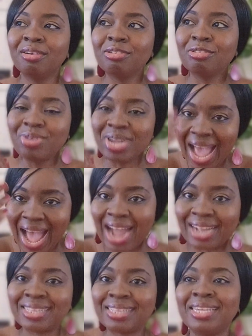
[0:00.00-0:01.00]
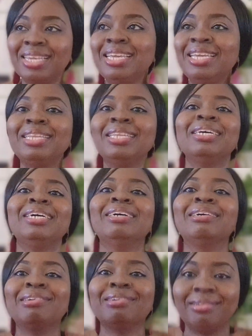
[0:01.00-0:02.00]
react in
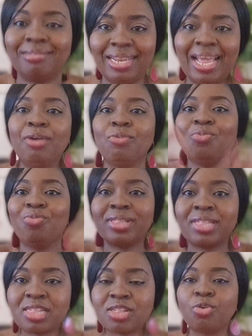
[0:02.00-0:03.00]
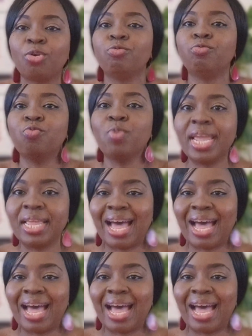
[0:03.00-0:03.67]
that sort of way,